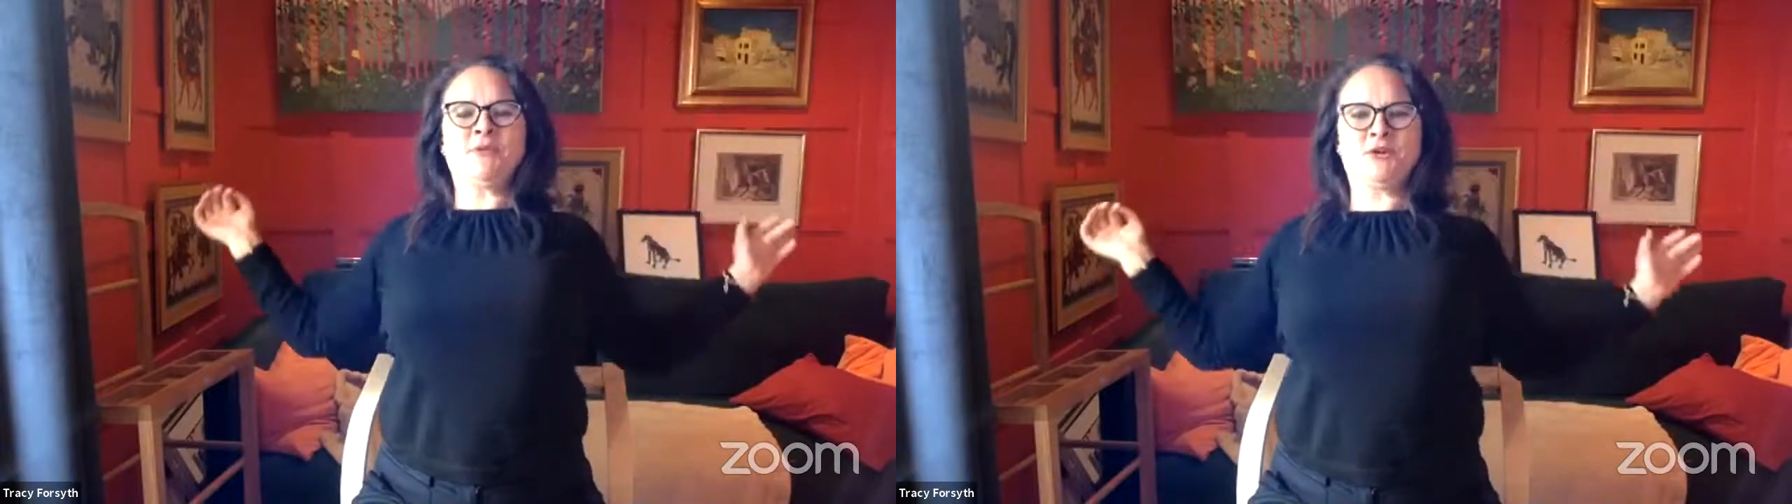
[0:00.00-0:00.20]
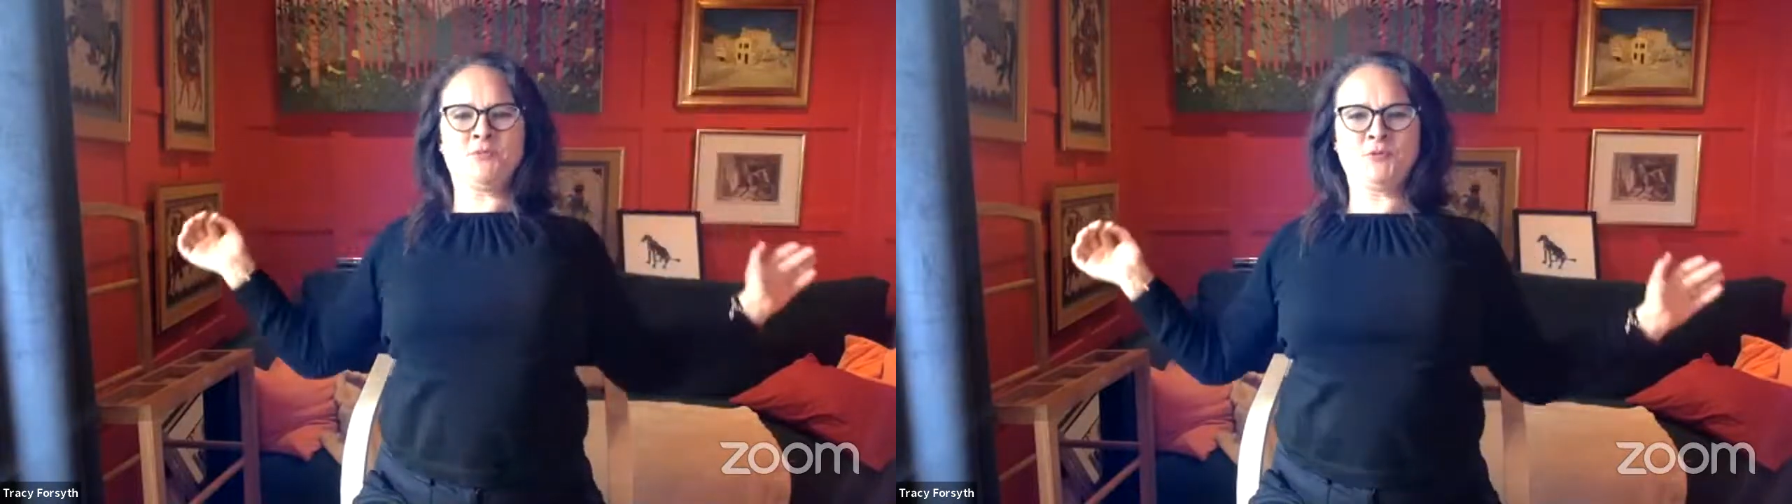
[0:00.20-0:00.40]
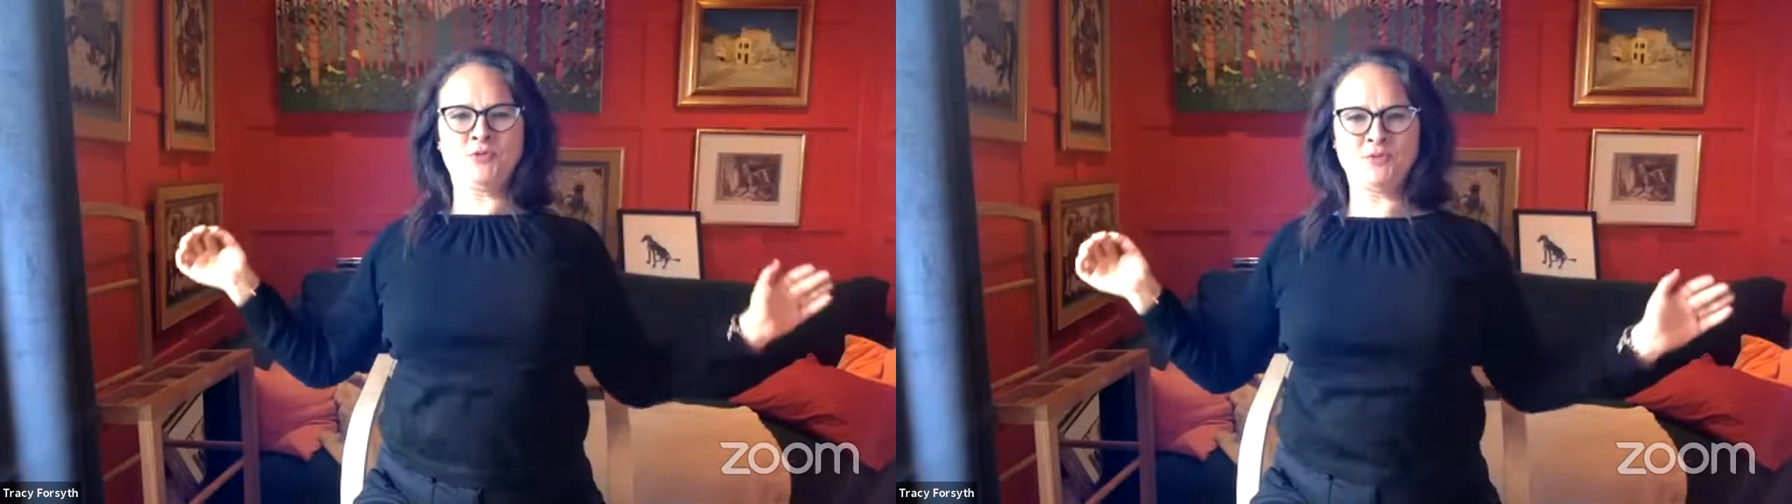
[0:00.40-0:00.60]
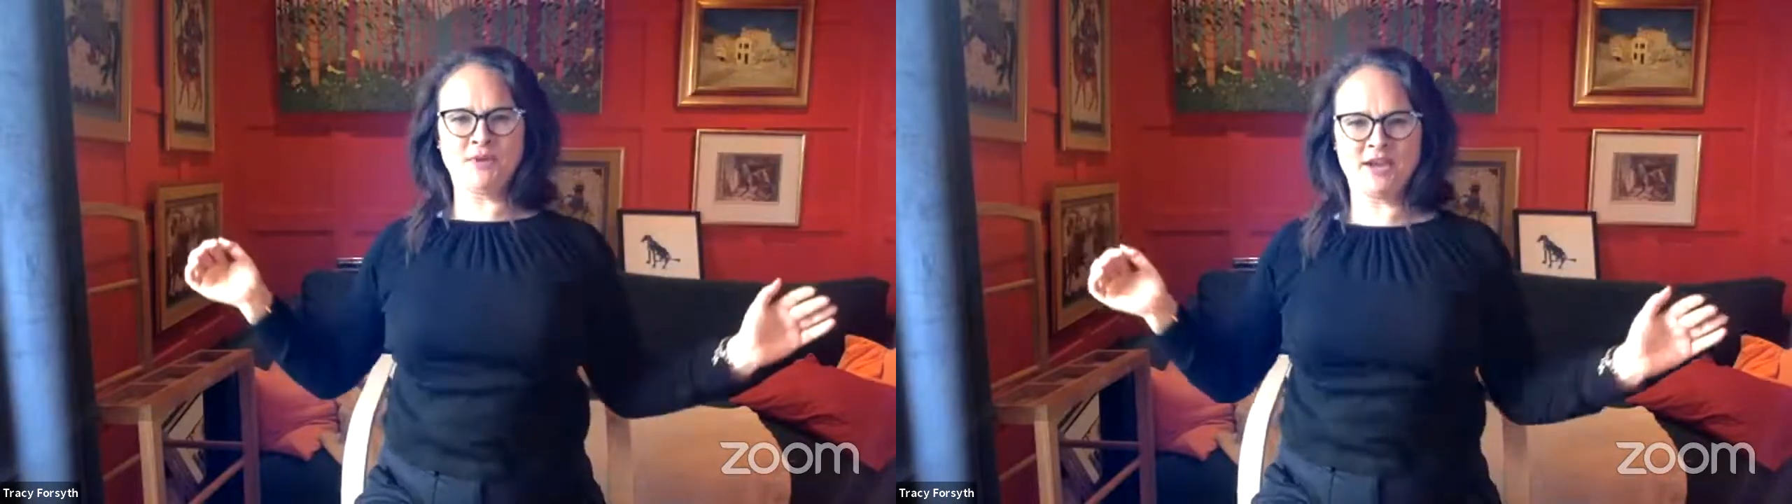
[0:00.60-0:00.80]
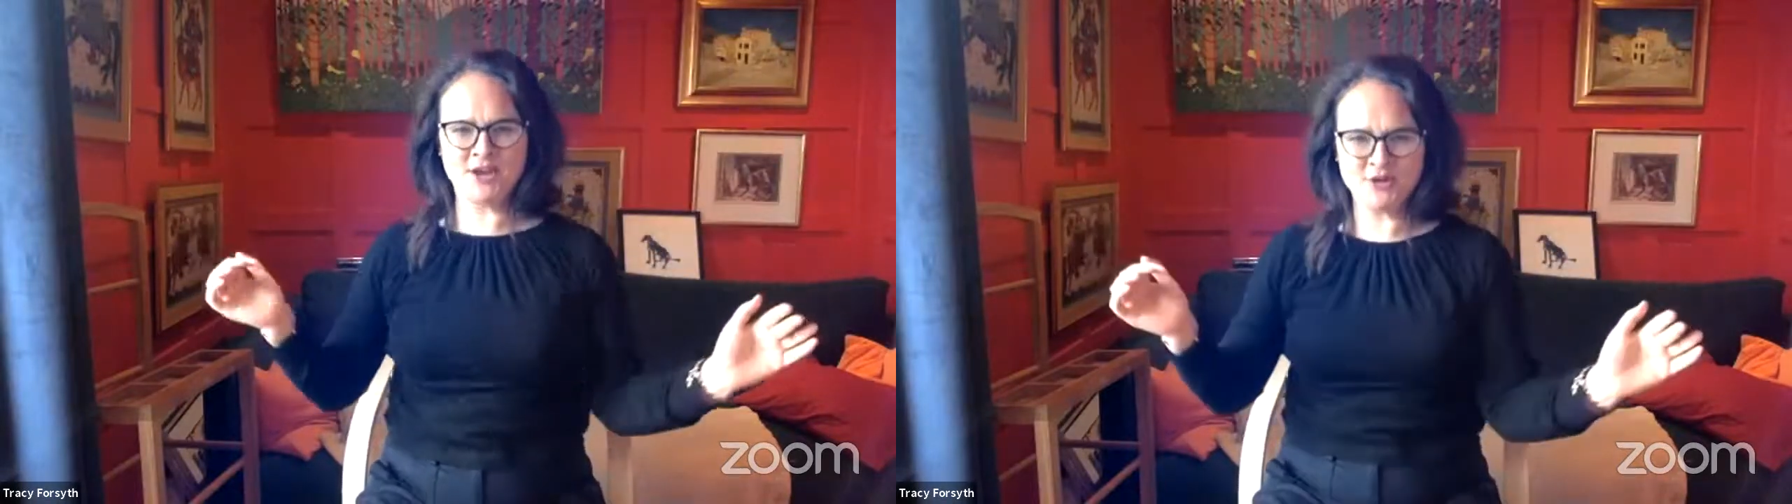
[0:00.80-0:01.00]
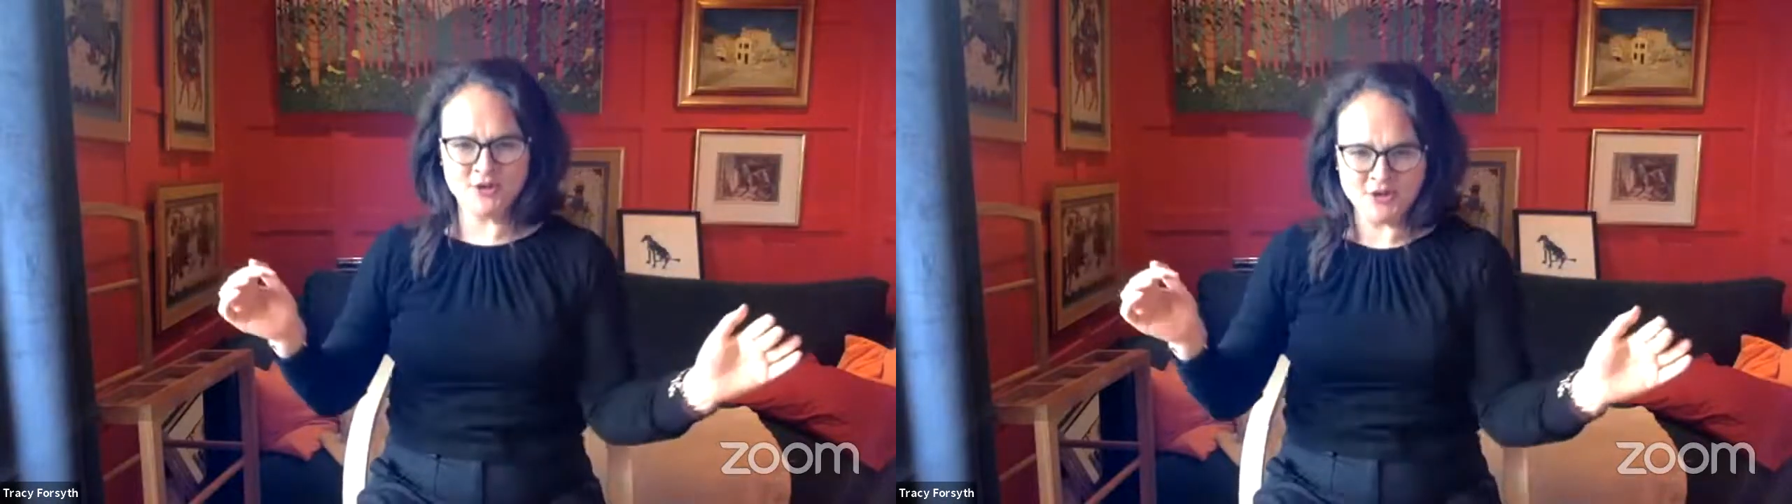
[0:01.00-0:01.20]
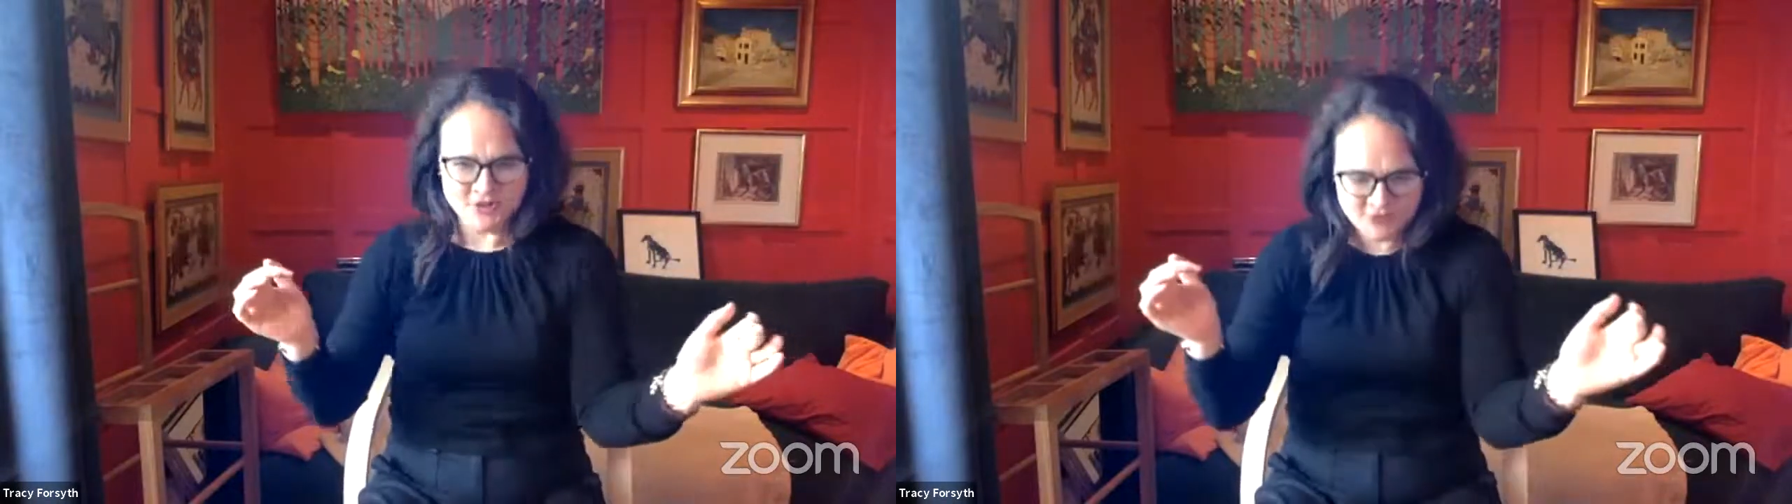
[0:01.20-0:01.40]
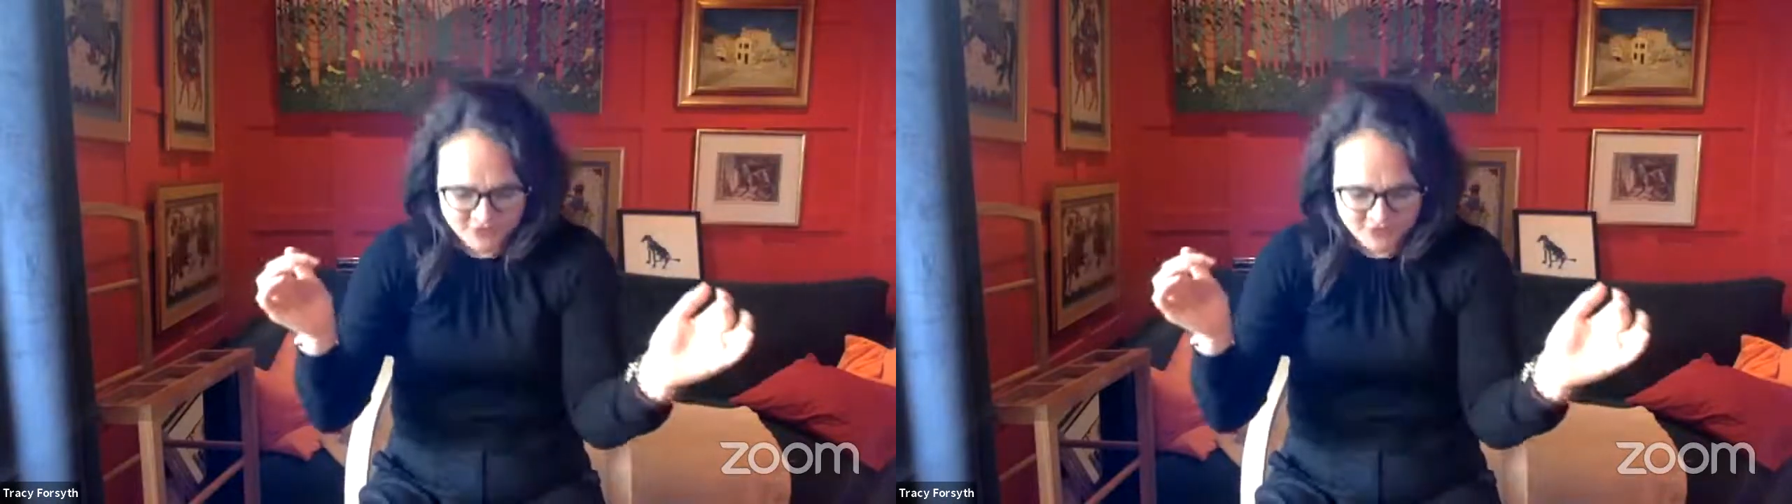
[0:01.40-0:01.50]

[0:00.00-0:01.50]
open them out, and